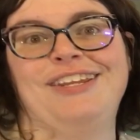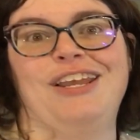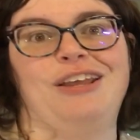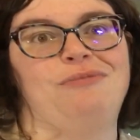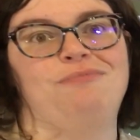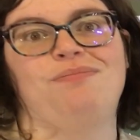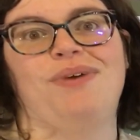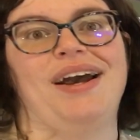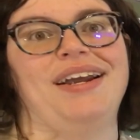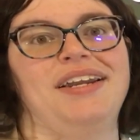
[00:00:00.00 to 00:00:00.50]

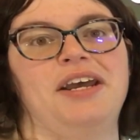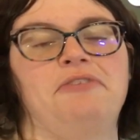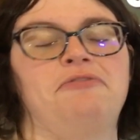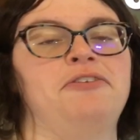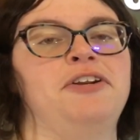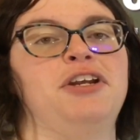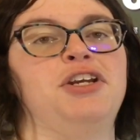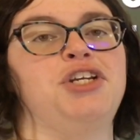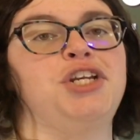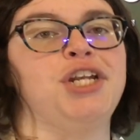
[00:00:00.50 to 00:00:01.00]
by
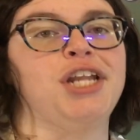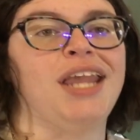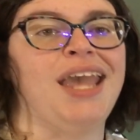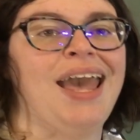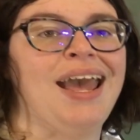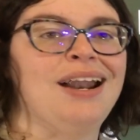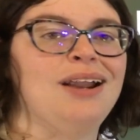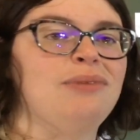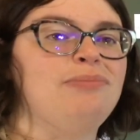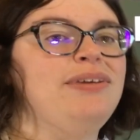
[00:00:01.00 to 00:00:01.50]
definition
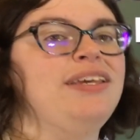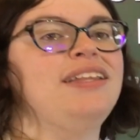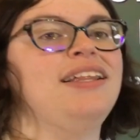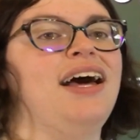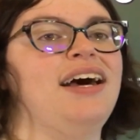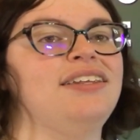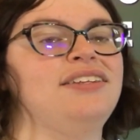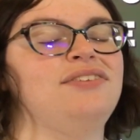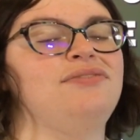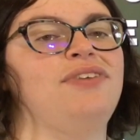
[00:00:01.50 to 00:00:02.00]
cannot be
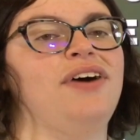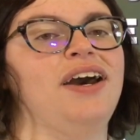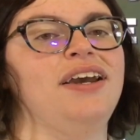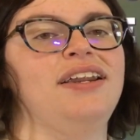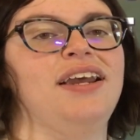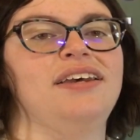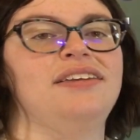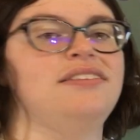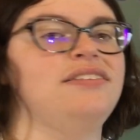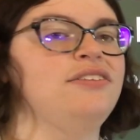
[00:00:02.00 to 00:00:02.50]
classified
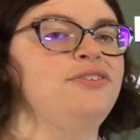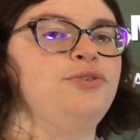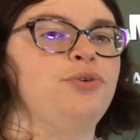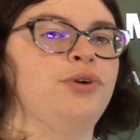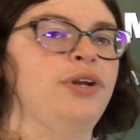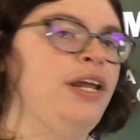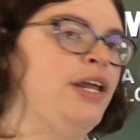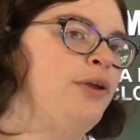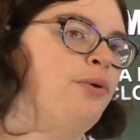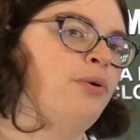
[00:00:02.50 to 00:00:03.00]
as a
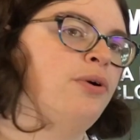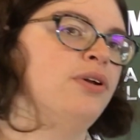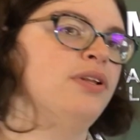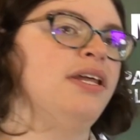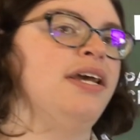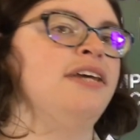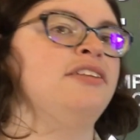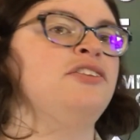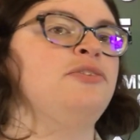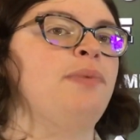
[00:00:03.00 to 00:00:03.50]
tornado or a
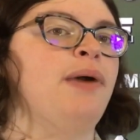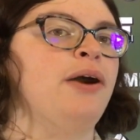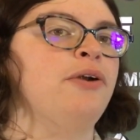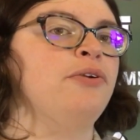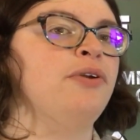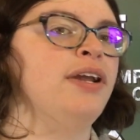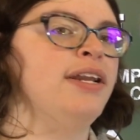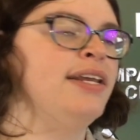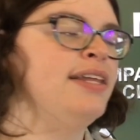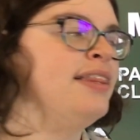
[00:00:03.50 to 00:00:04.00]
landspout
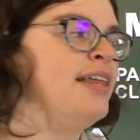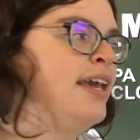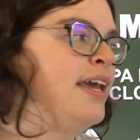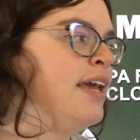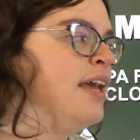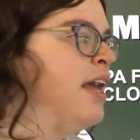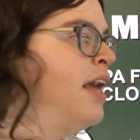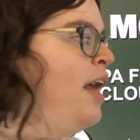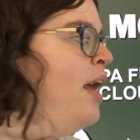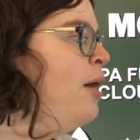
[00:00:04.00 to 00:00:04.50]
or
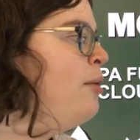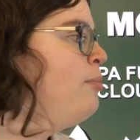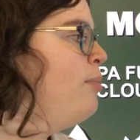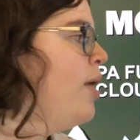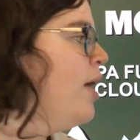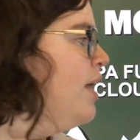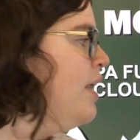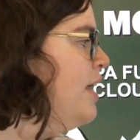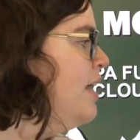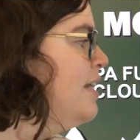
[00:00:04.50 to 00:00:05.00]
anything,
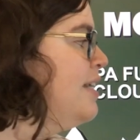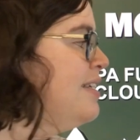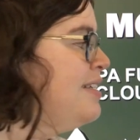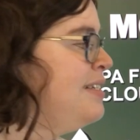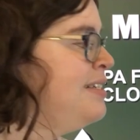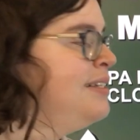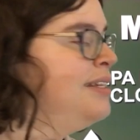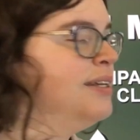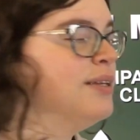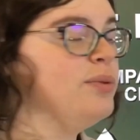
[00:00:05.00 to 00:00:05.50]
but it is
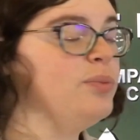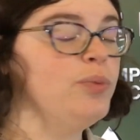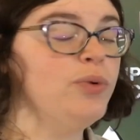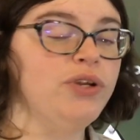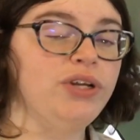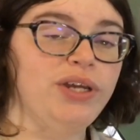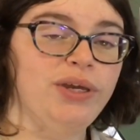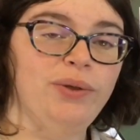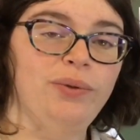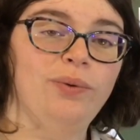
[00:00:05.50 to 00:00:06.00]
still
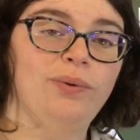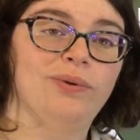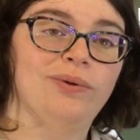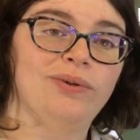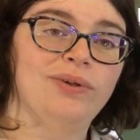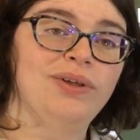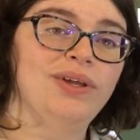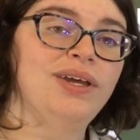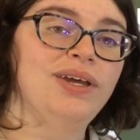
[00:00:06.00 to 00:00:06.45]
pretty cool.